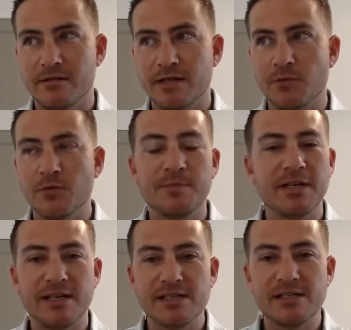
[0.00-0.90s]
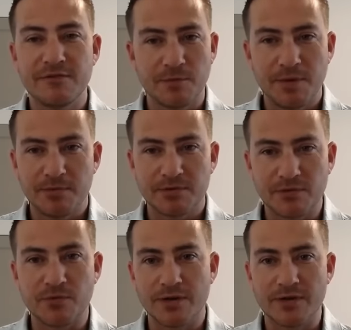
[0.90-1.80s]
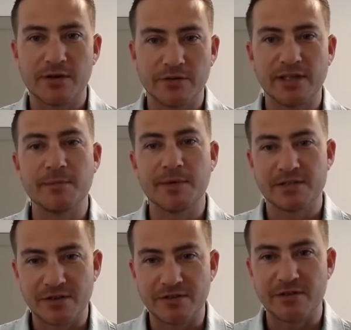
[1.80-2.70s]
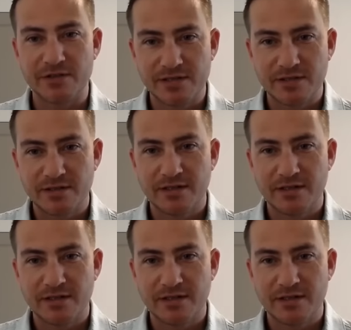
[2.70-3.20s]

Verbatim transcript: it would be easy for people to run their own email servers,